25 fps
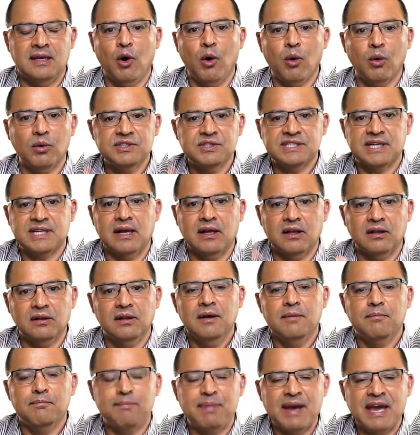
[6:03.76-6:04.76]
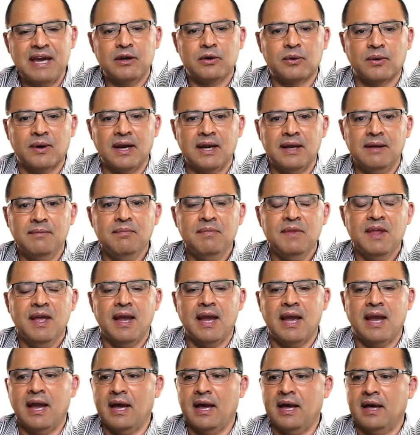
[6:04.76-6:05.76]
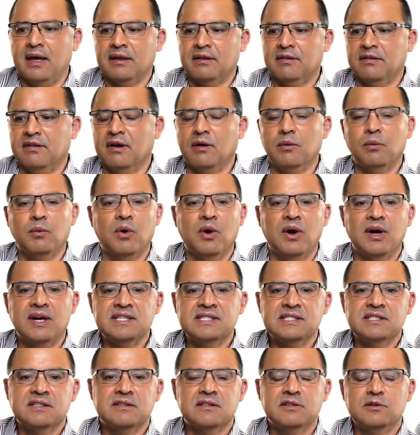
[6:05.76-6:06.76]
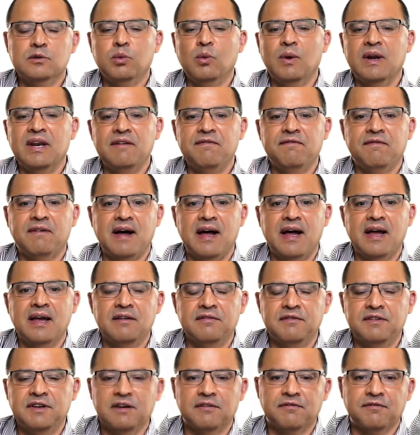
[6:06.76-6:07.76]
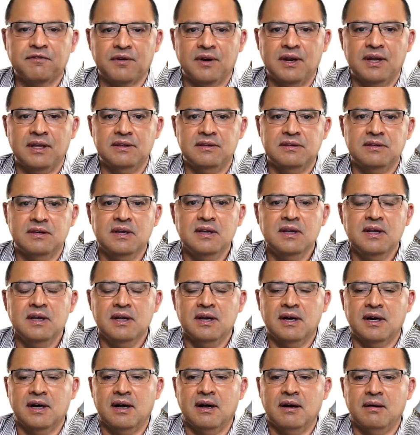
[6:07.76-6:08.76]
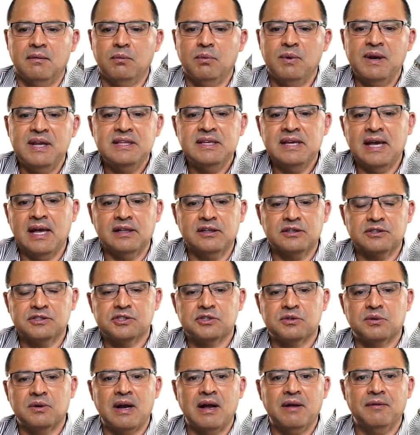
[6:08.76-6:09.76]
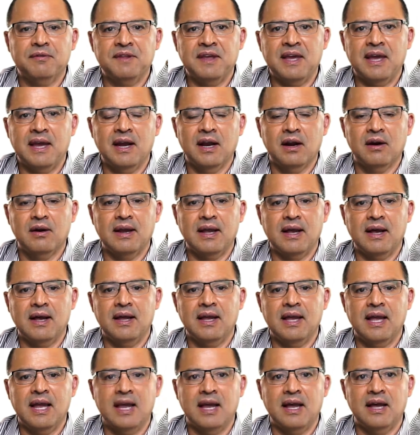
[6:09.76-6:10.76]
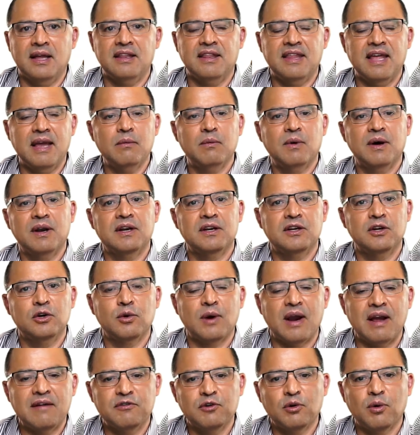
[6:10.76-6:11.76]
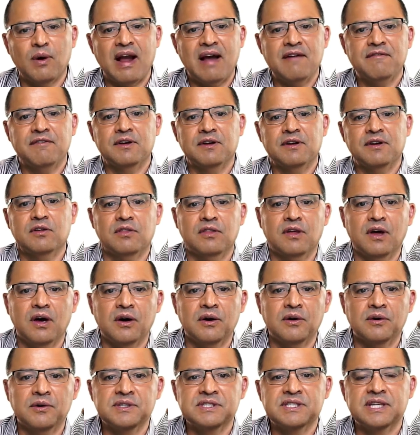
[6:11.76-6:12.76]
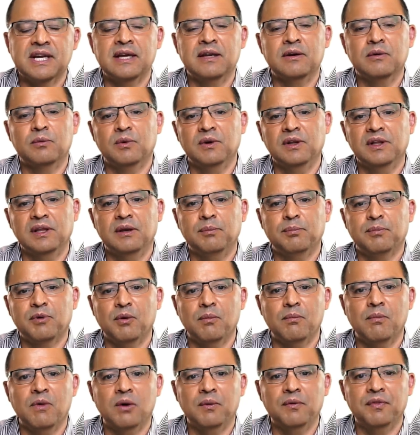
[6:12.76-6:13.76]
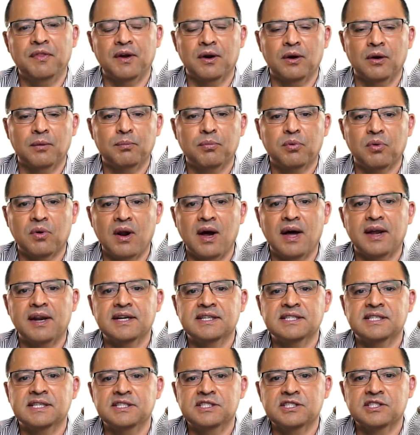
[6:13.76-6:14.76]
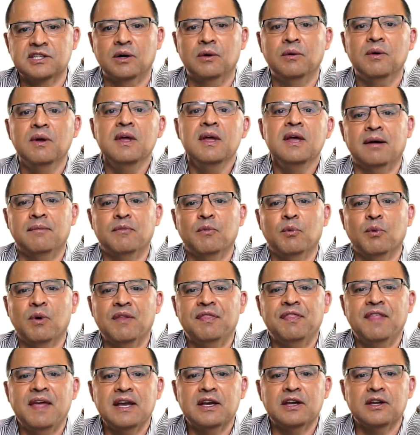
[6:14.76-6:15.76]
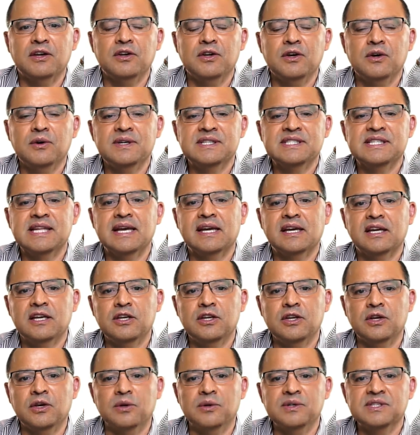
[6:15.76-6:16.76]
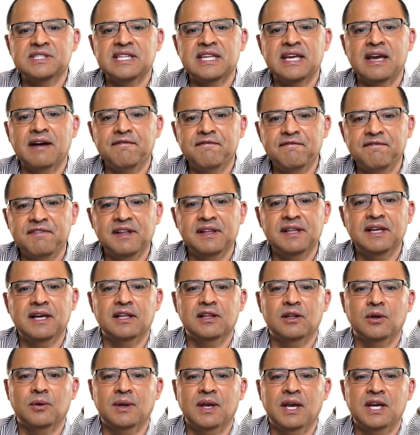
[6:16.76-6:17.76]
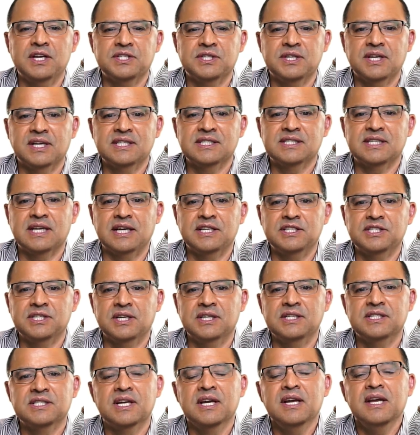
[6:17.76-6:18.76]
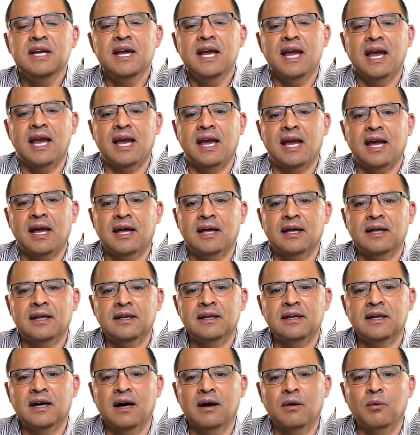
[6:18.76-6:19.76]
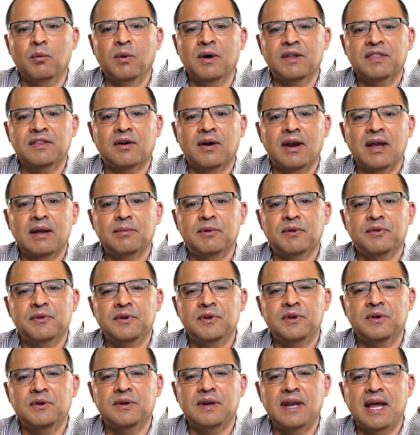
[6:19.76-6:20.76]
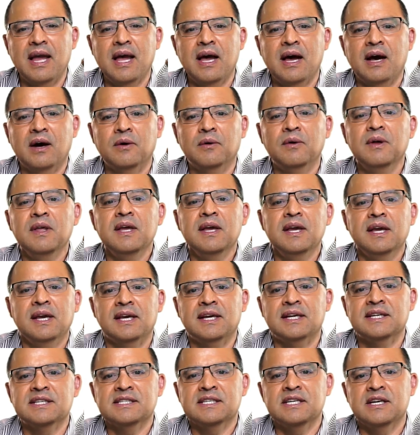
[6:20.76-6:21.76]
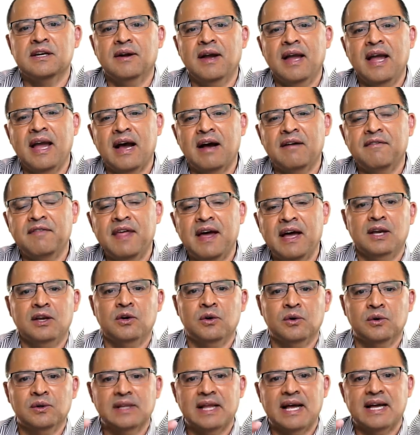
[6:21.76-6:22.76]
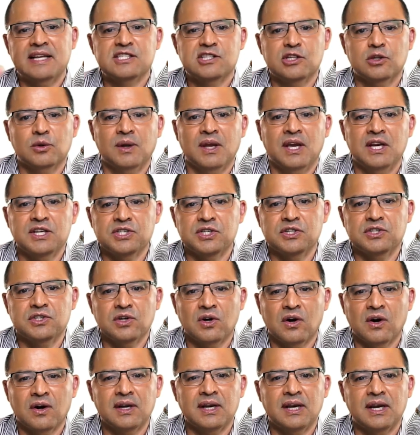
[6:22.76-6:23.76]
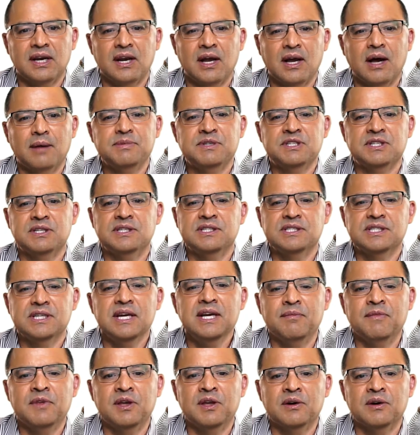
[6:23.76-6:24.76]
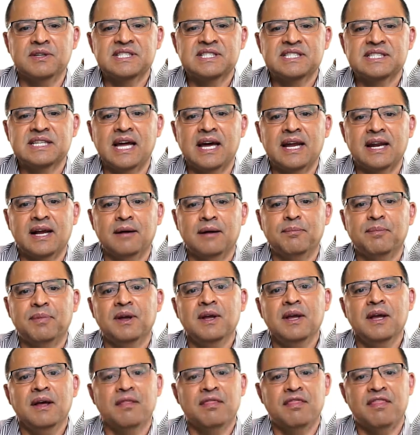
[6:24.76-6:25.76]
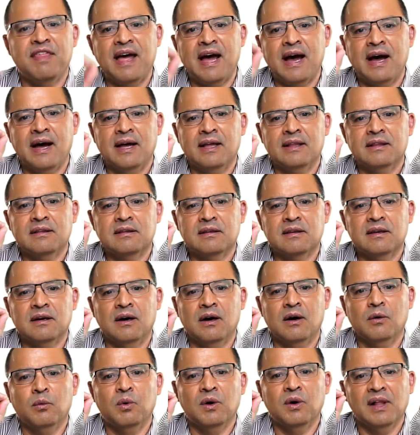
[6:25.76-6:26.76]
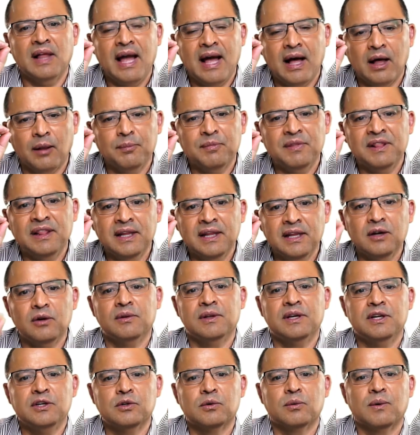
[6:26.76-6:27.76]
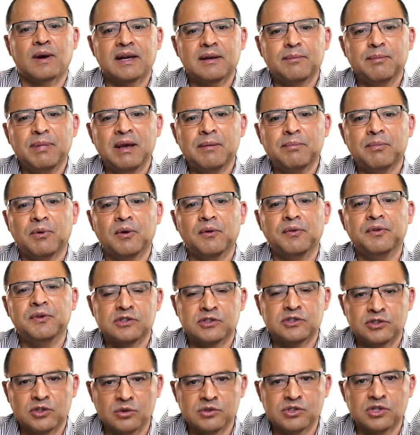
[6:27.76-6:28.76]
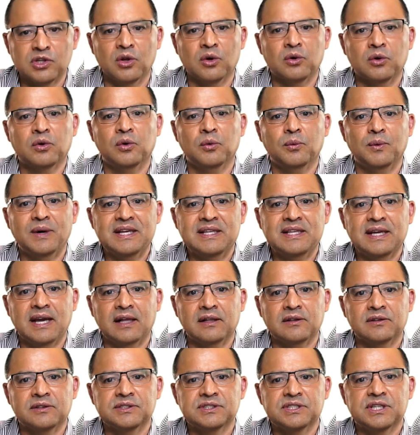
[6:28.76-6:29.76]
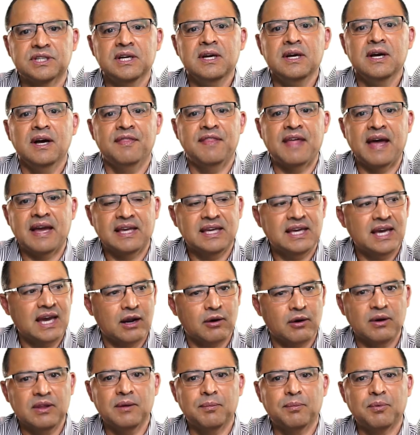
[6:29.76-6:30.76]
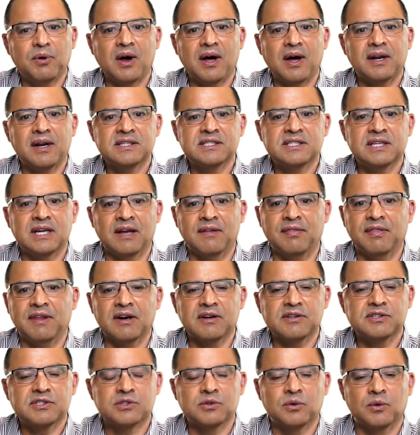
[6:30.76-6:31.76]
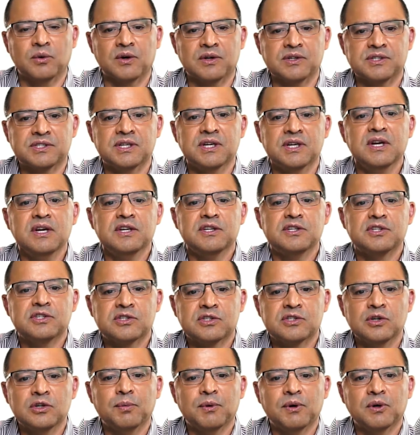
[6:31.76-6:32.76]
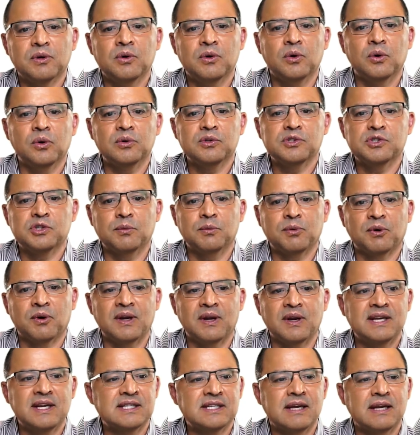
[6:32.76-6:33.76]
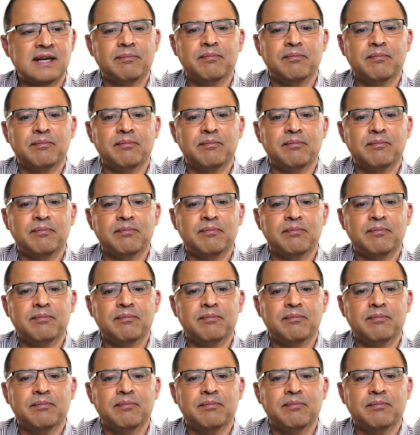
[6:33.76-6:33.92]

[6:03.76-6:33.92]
wholesale bakery and there was twenty-five different uh, retailers throughout the area, and they wanted to drive traffic to those and really promote their products. And so what they can do is they can use the affiliate location extensions, and uh, what they're able to do now is, you know, have that Google Ads location targeting options, you know, set up that uh, will help literally direct people to those local retailers that carry the products in their stores. Super cool, super easy.